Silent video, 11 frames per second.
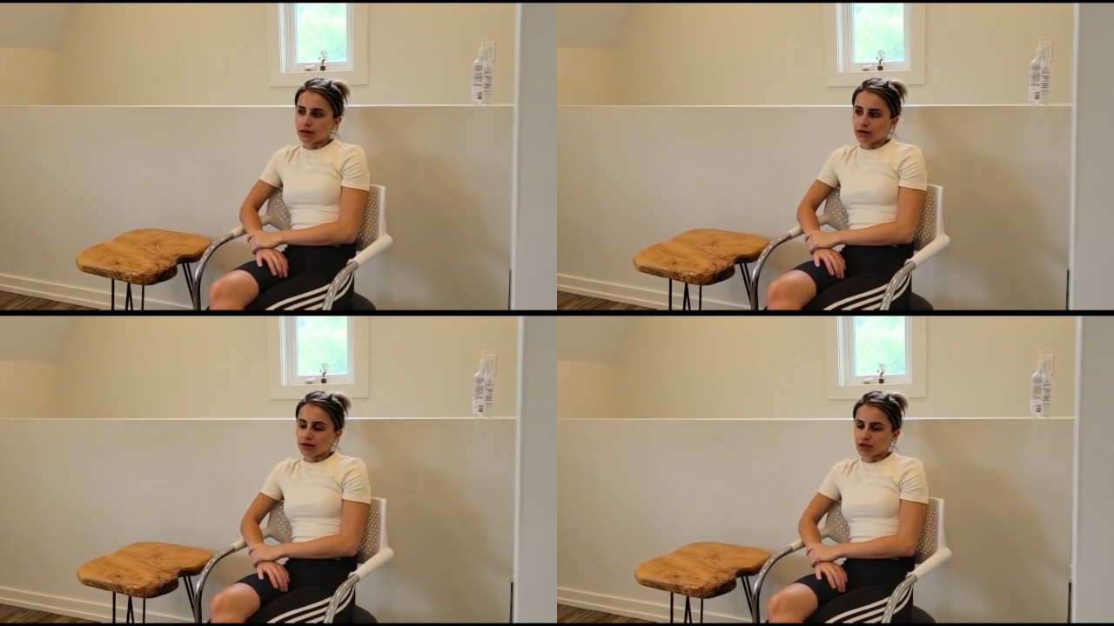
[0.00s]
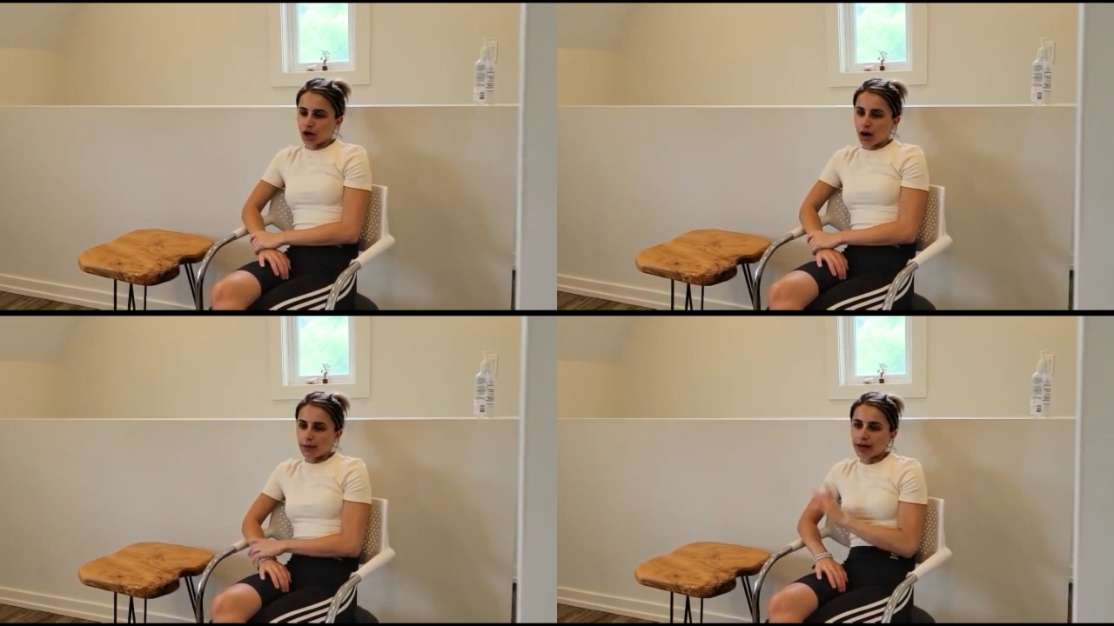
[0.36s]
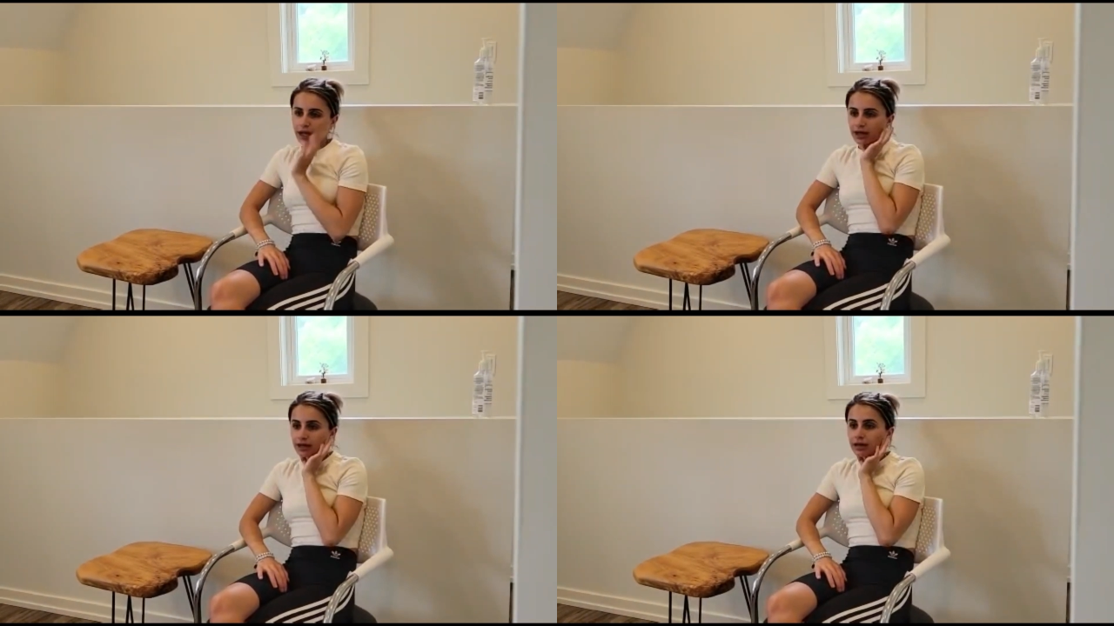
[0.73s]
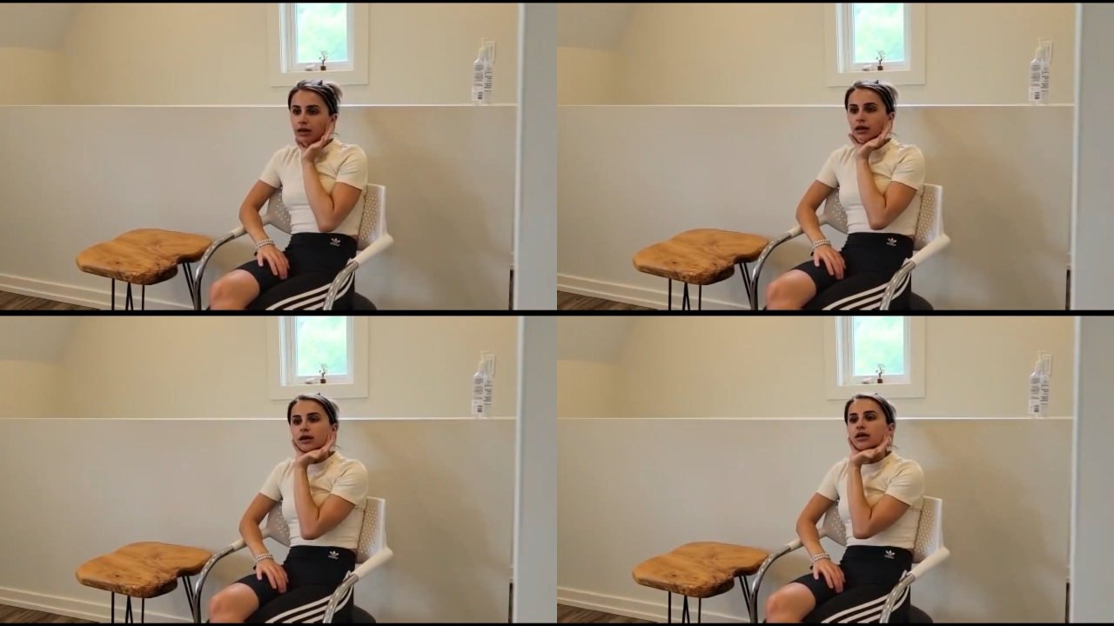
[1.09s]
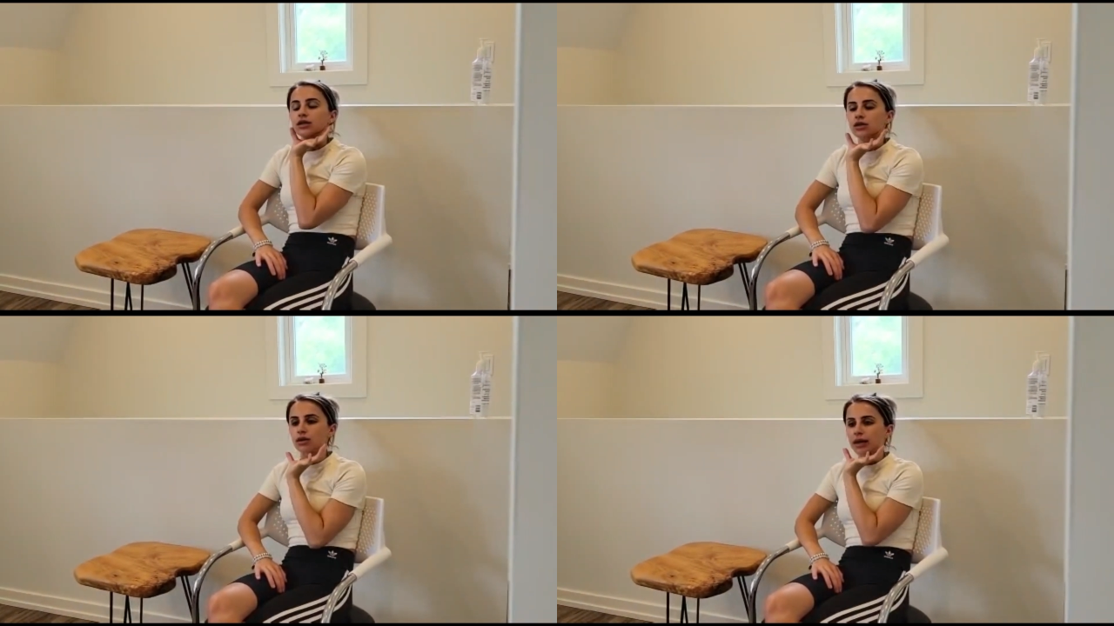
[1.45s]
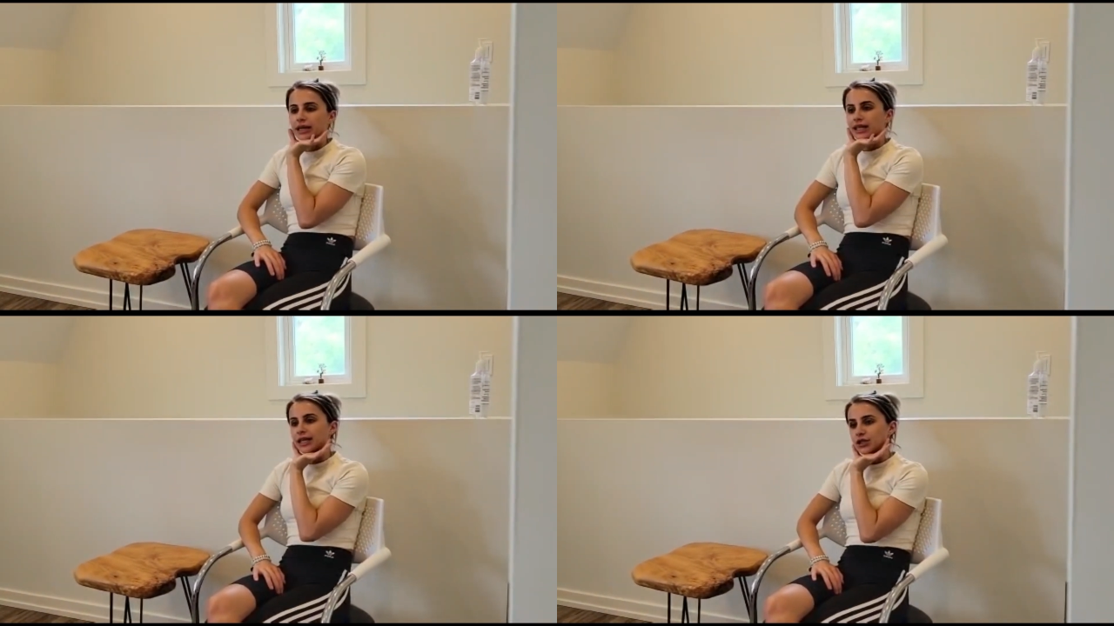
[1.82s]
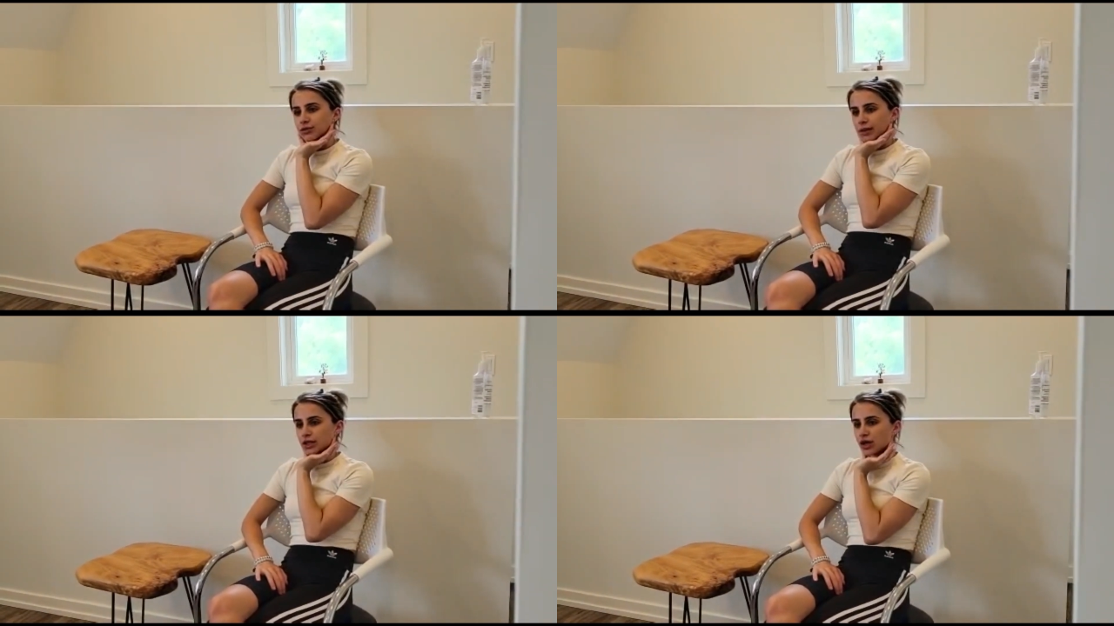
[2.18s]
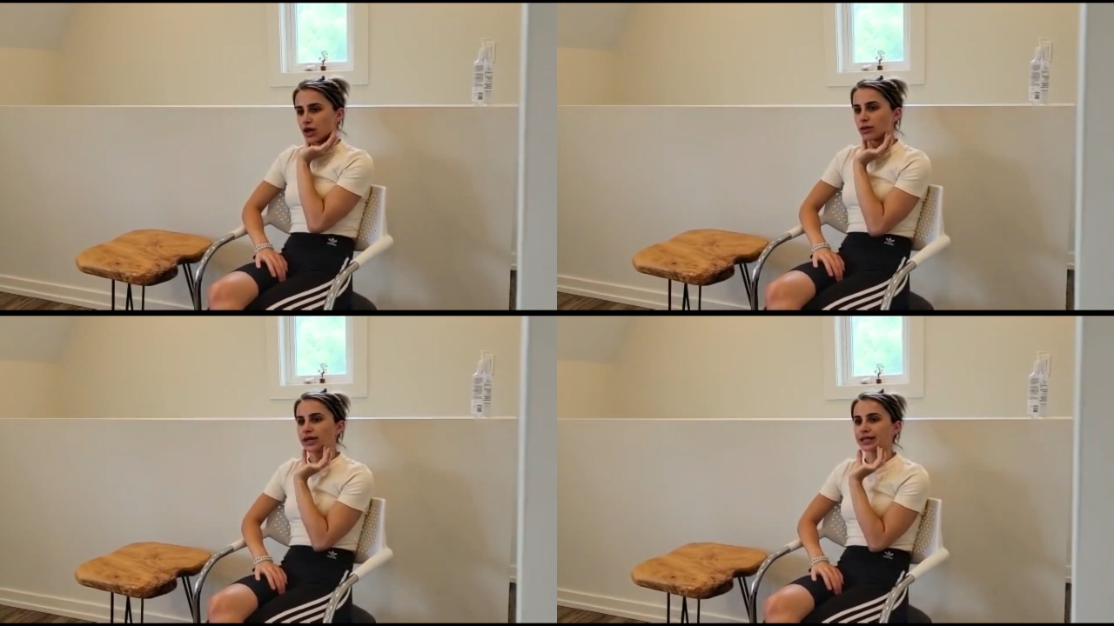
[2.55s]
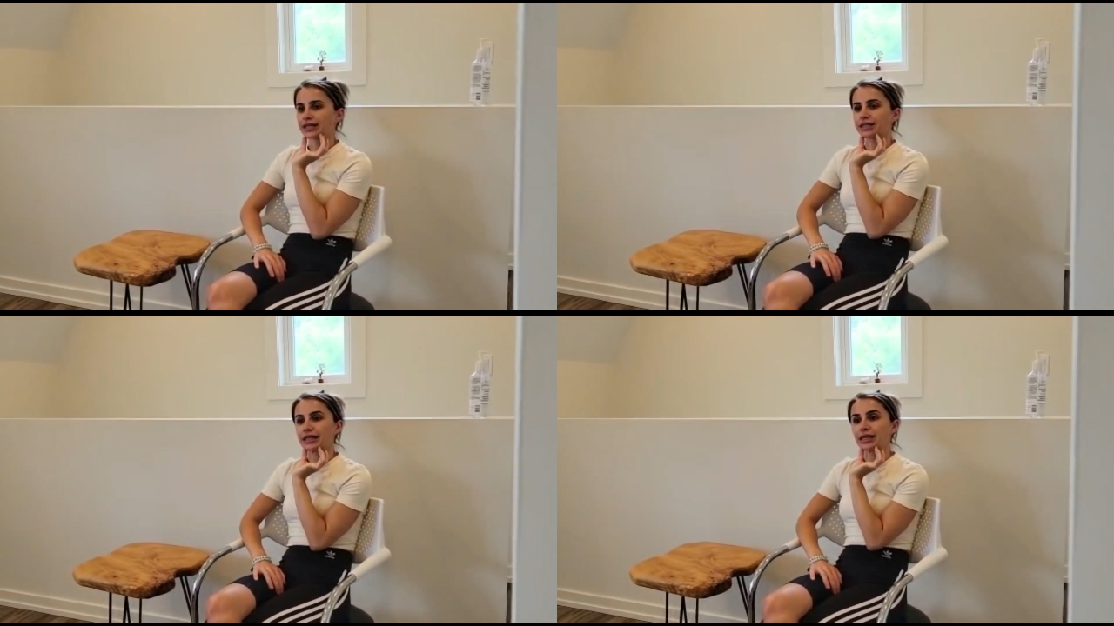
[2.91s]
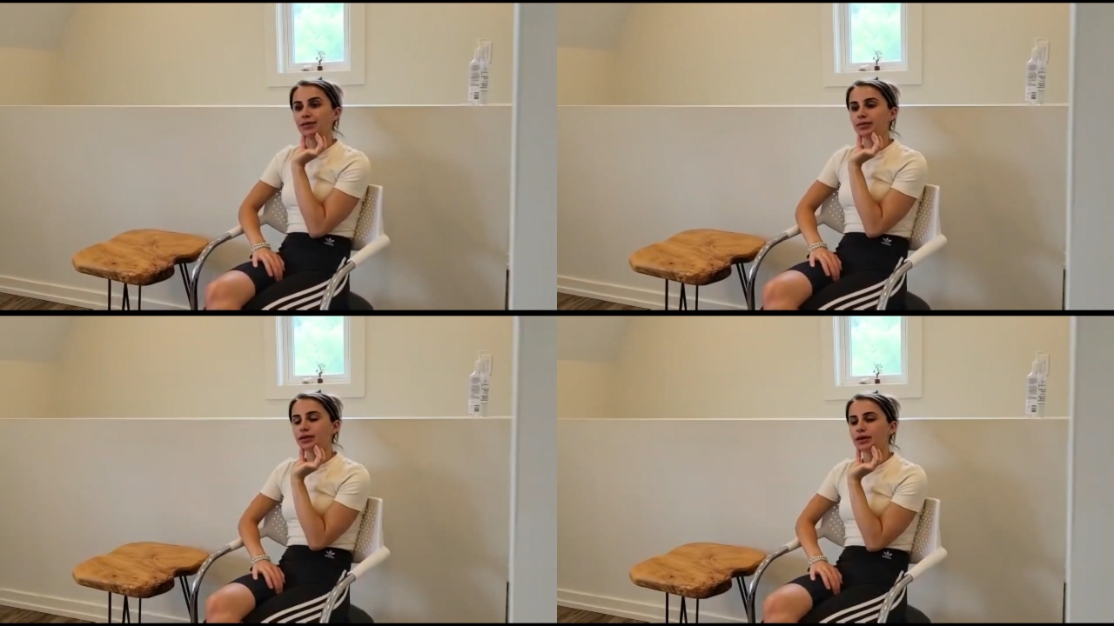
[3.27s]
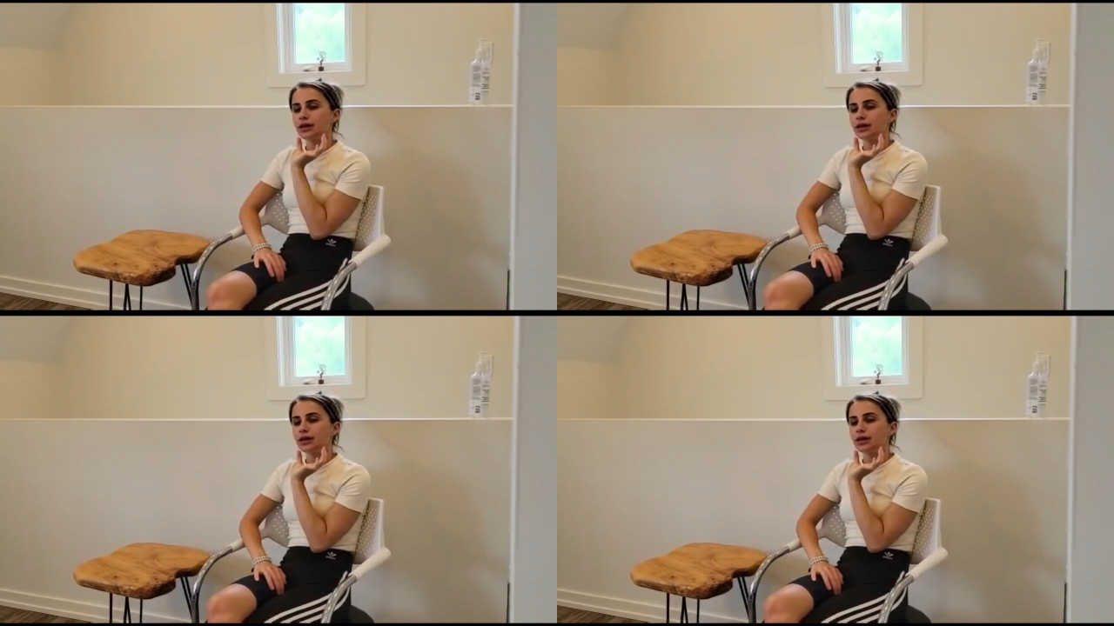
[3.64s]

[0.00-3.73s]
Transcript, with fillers: uh, jaw pain. So I clench my jaw when I sleep.